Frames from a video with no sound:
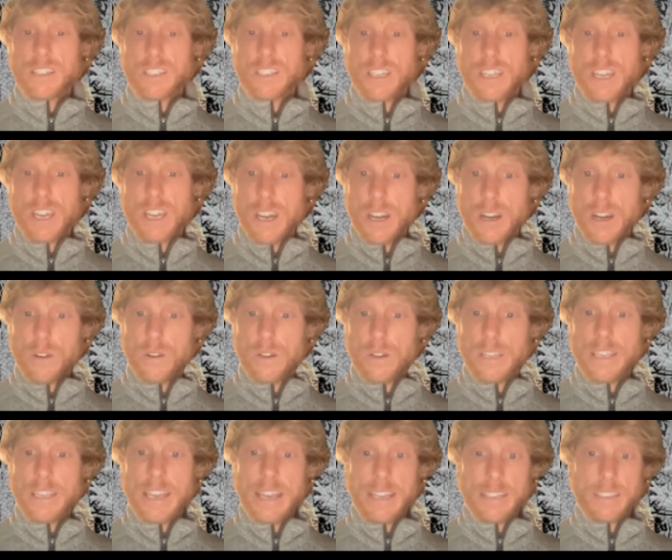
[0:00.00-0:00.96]
ago,
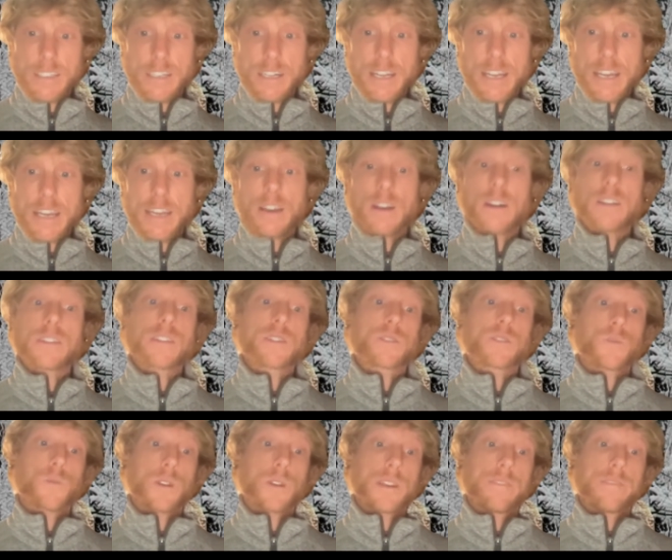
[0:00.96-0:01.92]
yesterday, on the
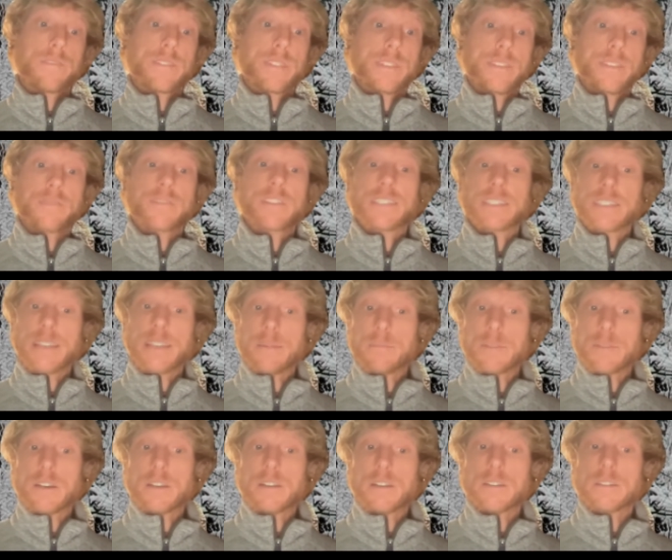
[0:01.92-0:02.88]
25th of December.